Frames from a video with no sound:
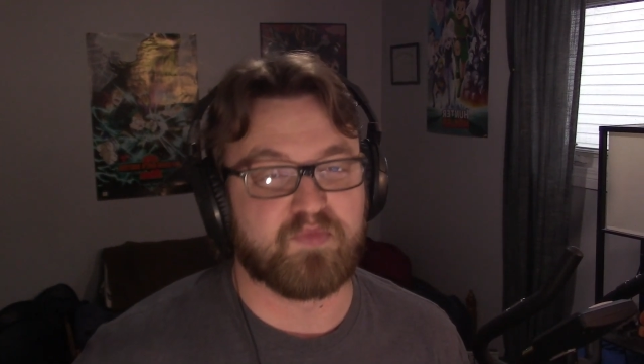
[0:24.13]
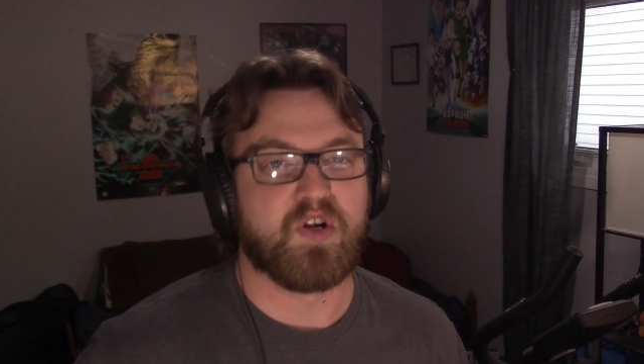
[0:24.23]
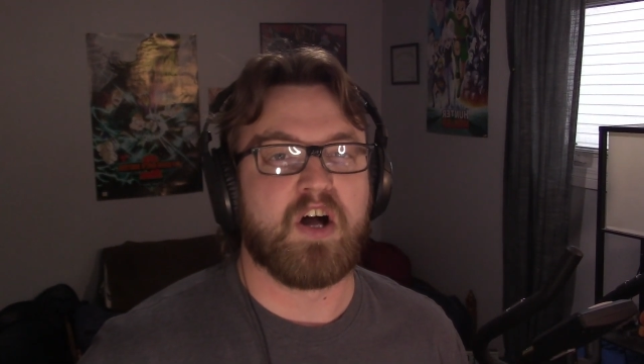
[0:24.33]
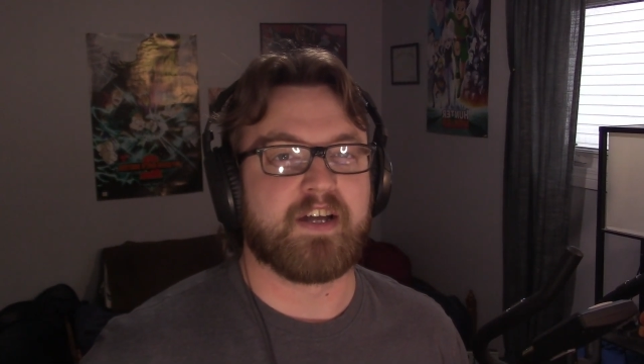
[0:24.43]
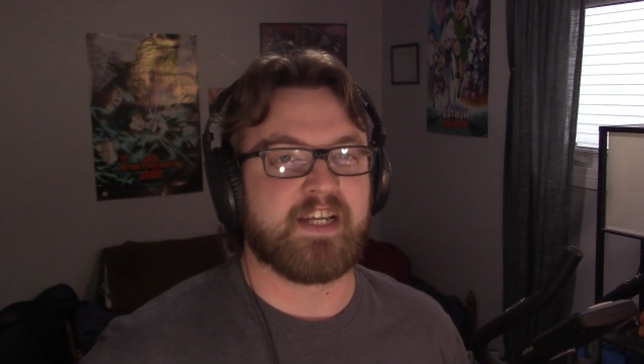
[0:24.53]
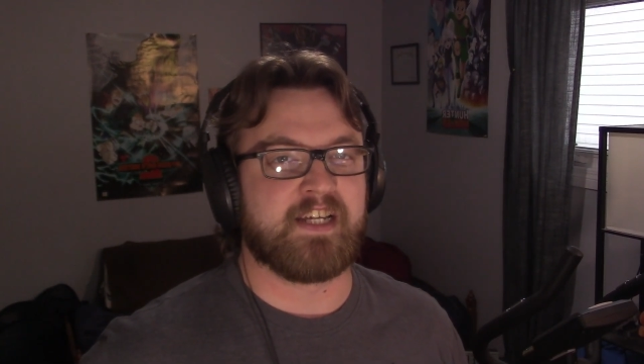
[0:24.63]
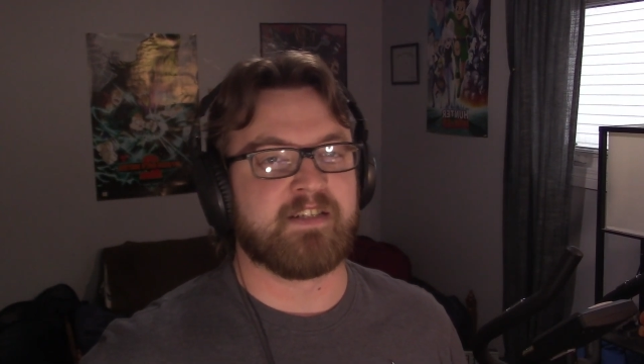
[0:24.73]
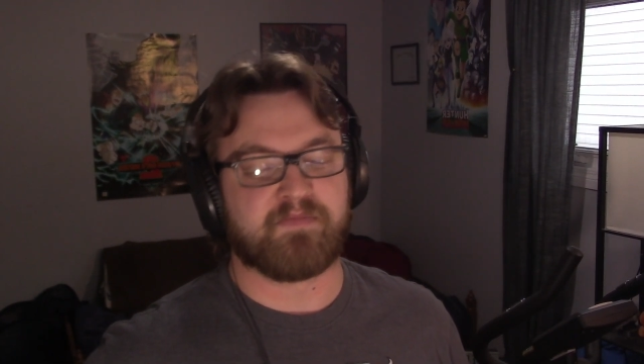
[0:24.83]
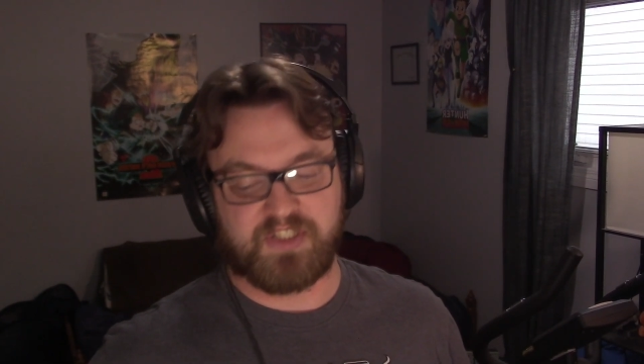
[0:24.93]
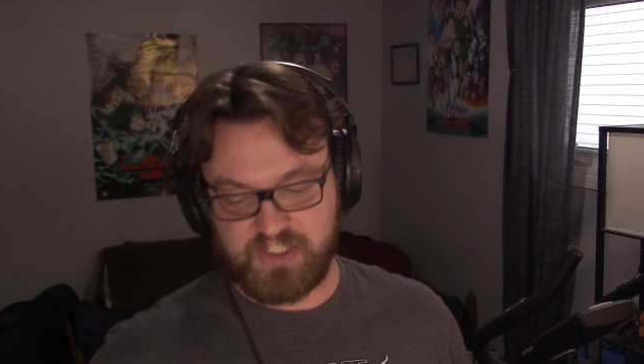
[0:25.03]
Ronnie
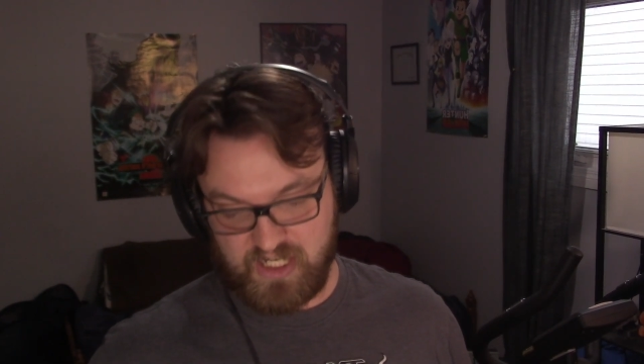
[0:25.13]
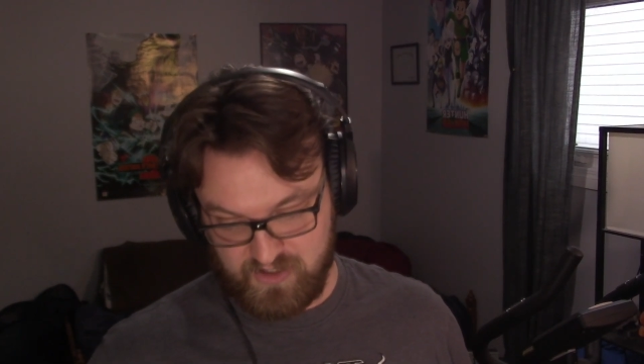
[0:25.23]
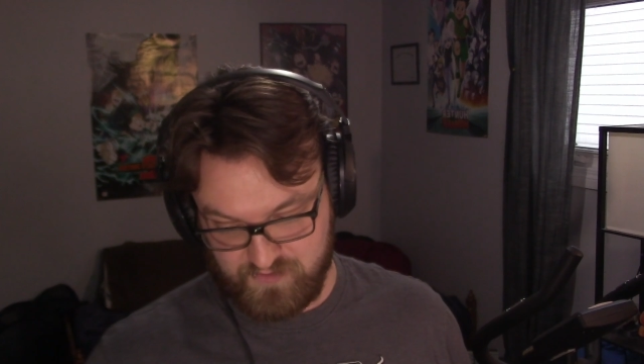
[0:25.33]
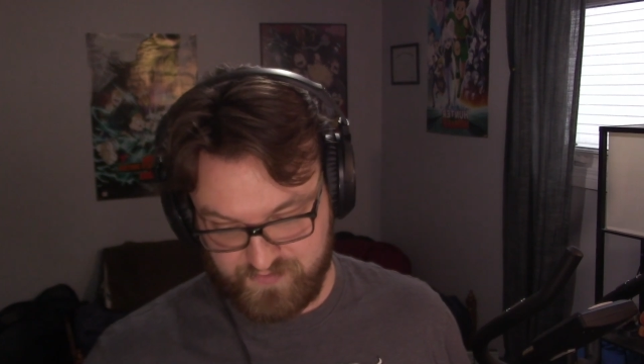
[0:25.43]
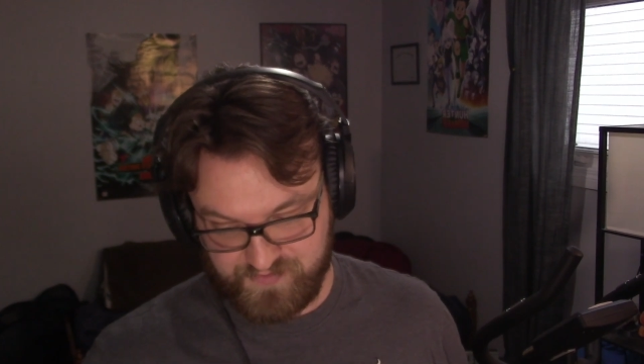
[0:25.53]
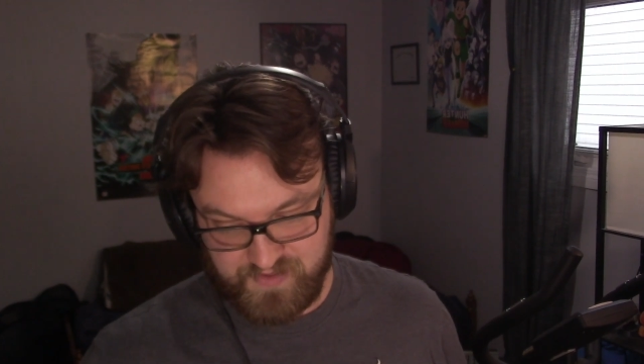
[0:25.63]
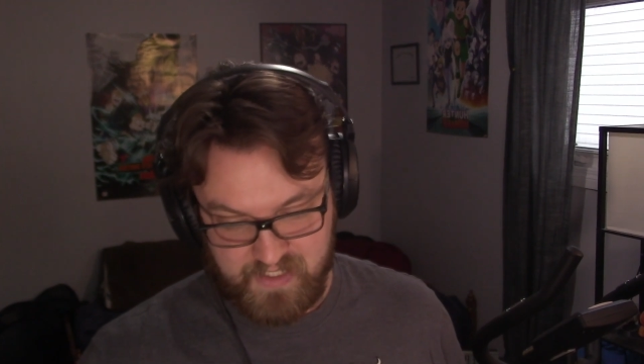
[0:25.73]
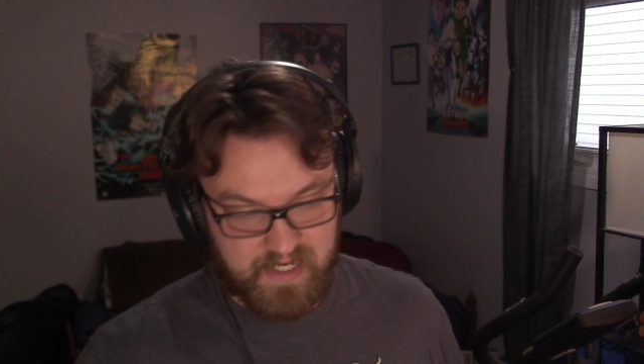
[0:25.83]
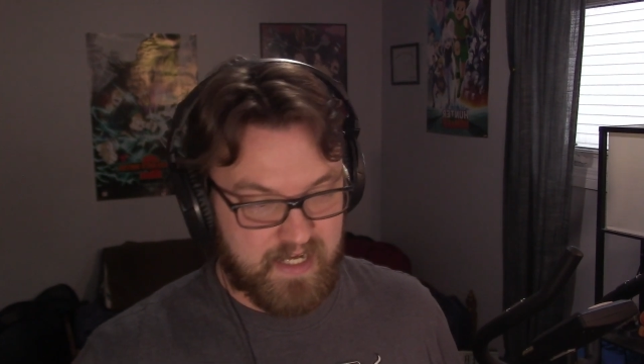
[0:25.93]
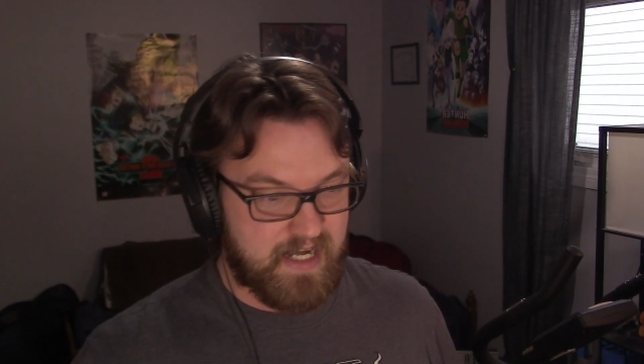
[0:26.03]
himself.
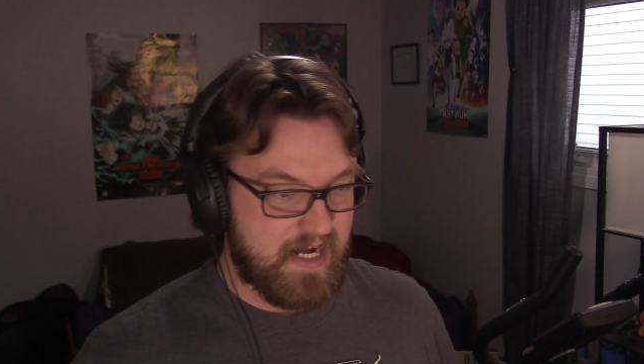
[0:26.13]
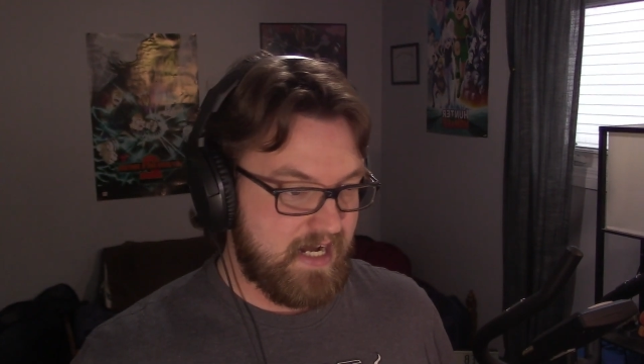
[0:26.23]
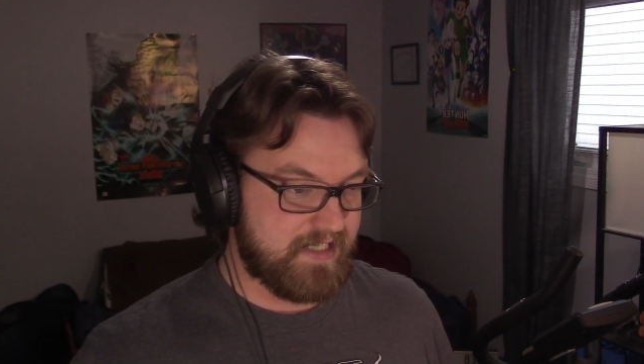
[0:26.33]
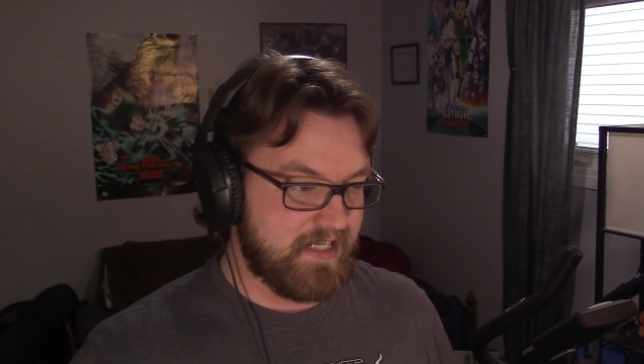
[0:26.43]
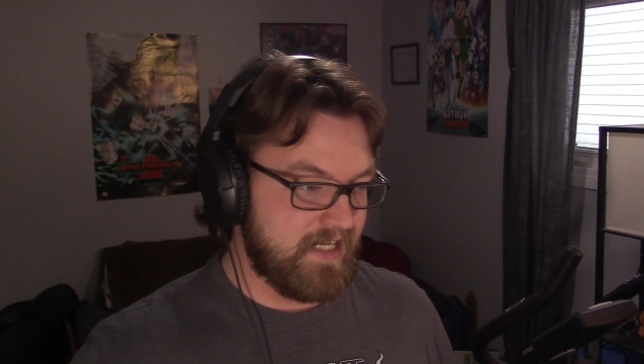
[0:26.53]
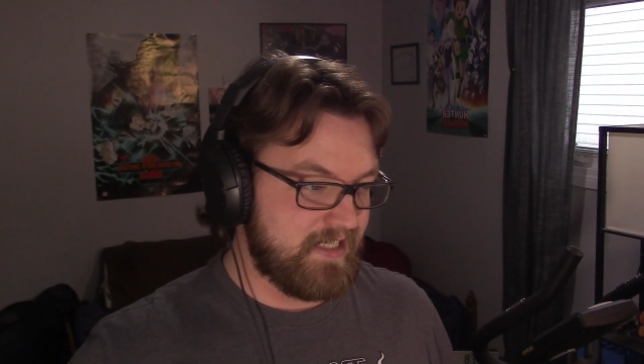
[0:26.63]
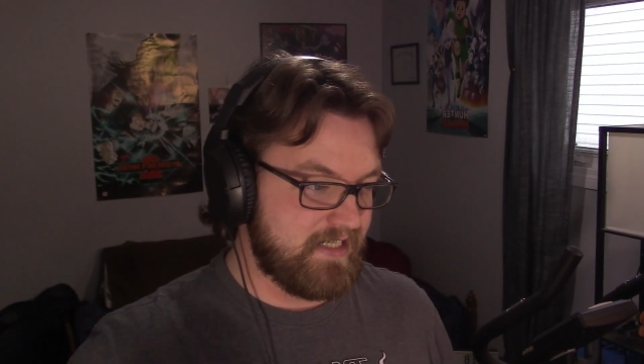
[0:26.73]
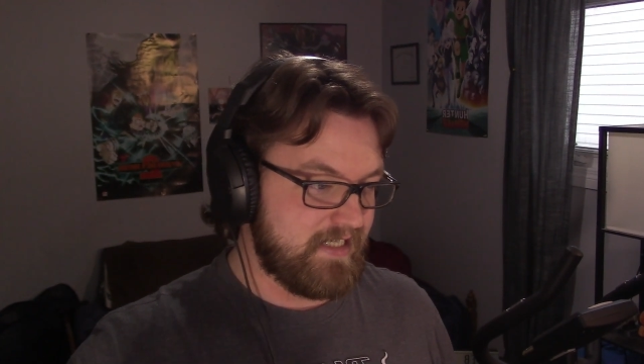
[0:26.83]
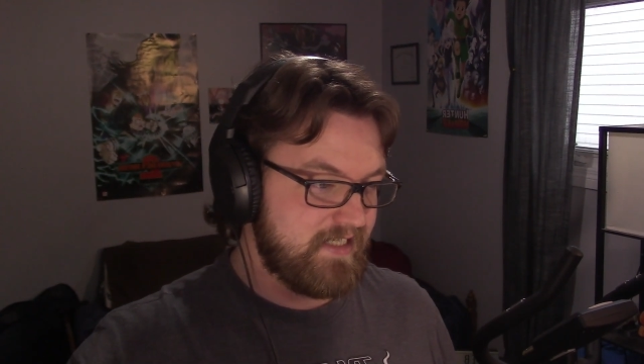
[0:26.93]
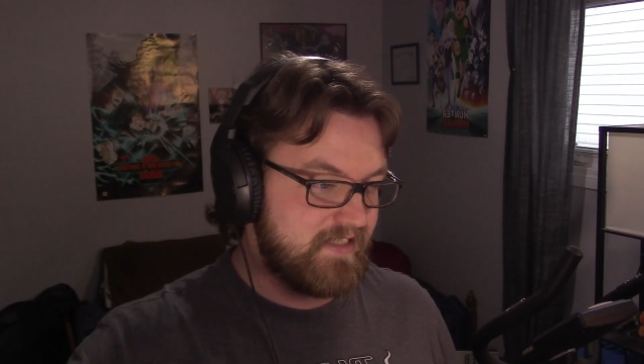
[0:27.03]
And it
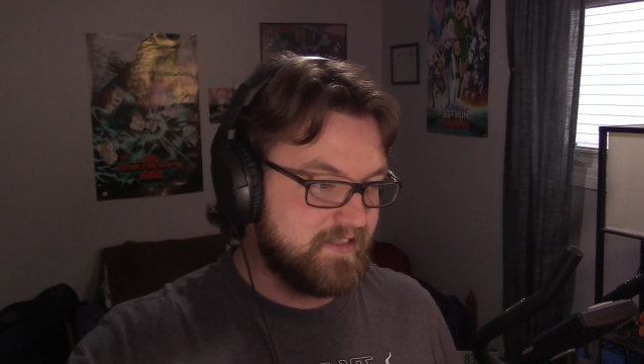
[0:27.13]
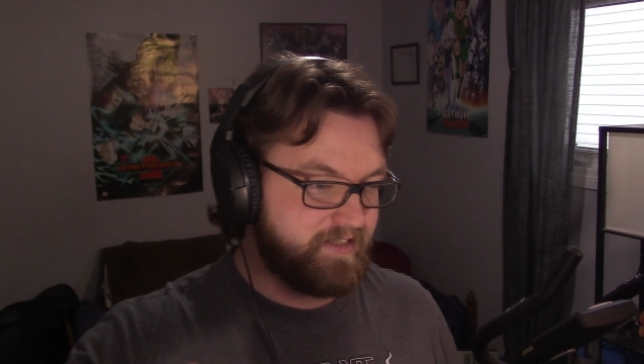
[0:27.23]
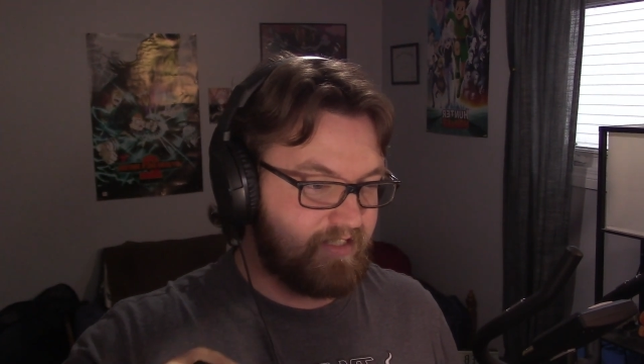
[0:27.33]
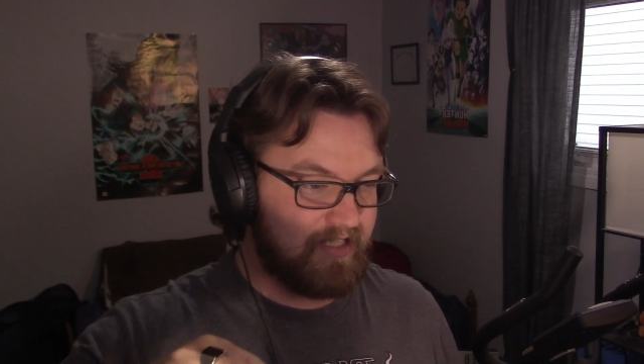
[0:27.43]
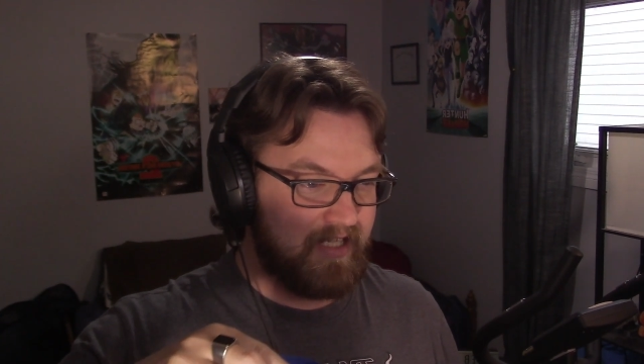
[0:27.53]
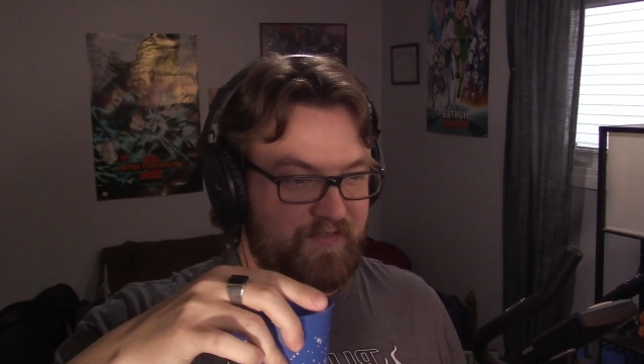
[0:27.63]
is,